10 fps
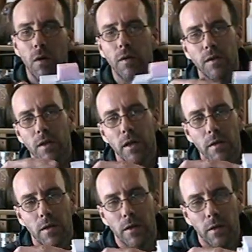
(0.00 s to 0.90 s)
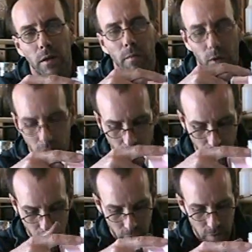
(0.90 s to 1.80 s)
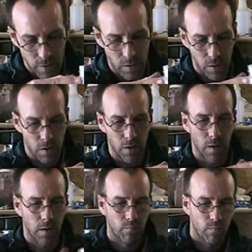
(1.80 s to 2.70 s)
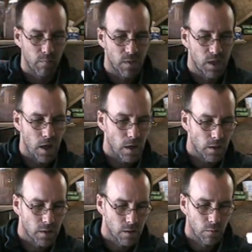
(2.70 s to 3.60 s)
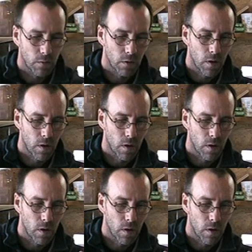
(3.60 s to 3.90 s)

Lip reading: So now on the sides here, I'm going to kind of carve these into snakes.